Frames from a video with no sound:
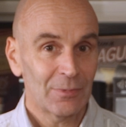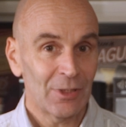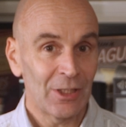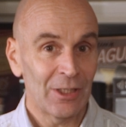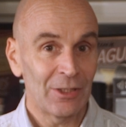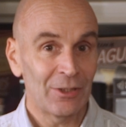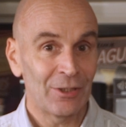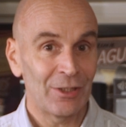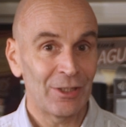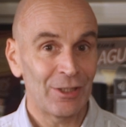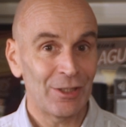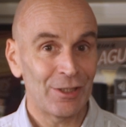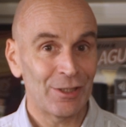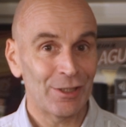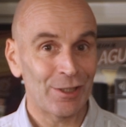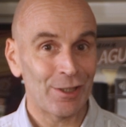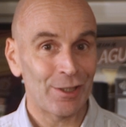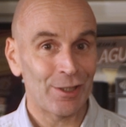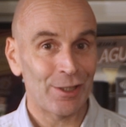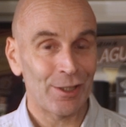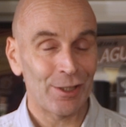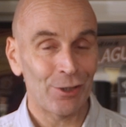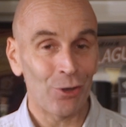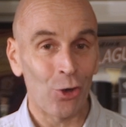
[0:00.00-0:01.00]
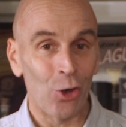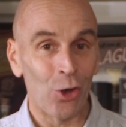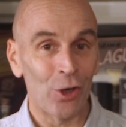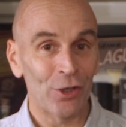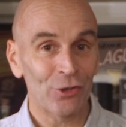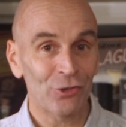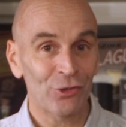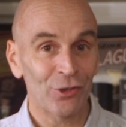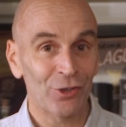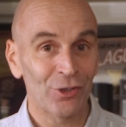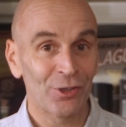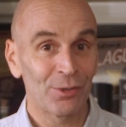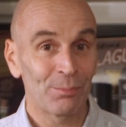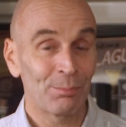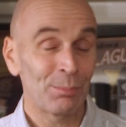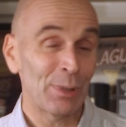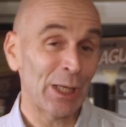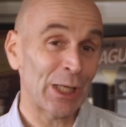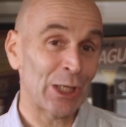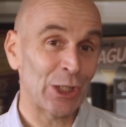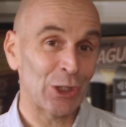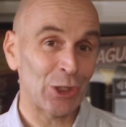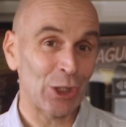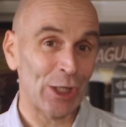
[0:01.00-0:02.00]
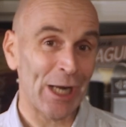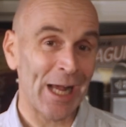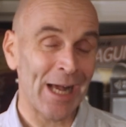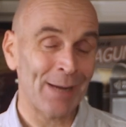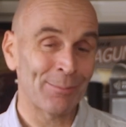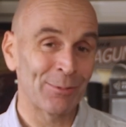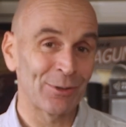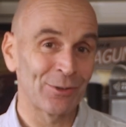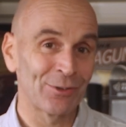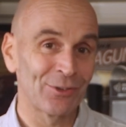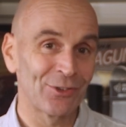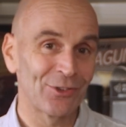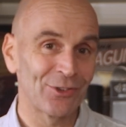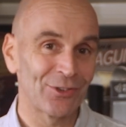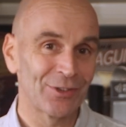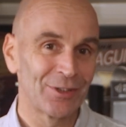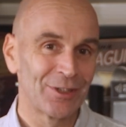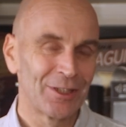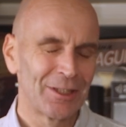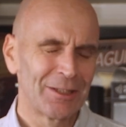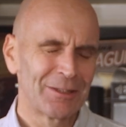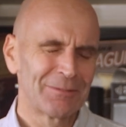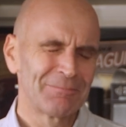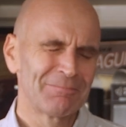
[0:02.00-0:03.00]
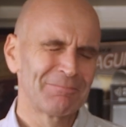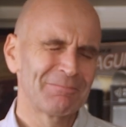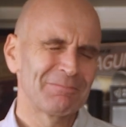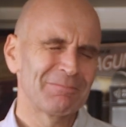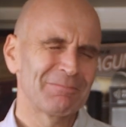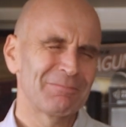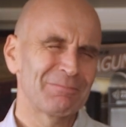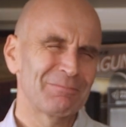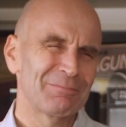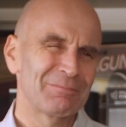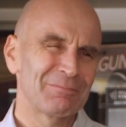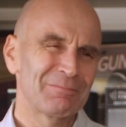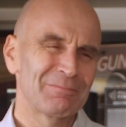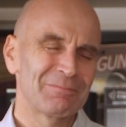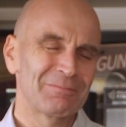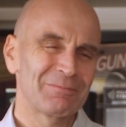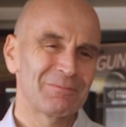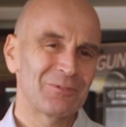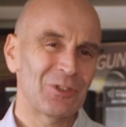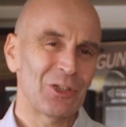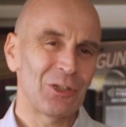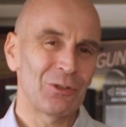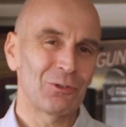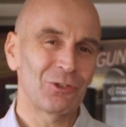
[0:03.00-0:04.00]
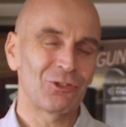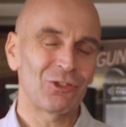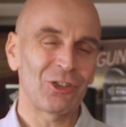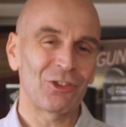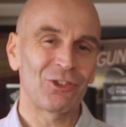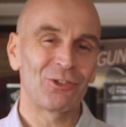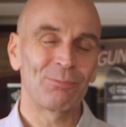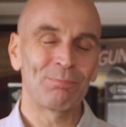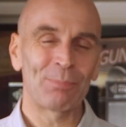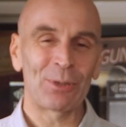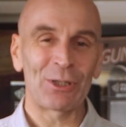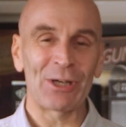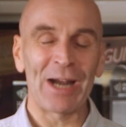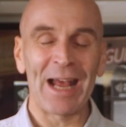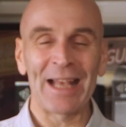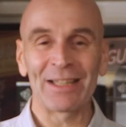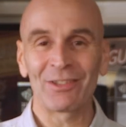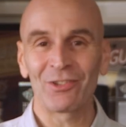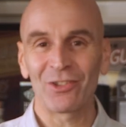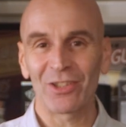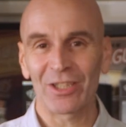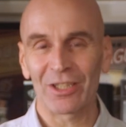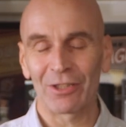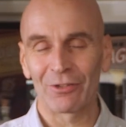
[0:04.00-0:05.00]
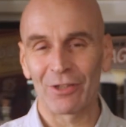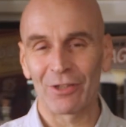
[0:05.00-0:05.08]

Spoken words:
in the orchard picking your apples, you know, just prancing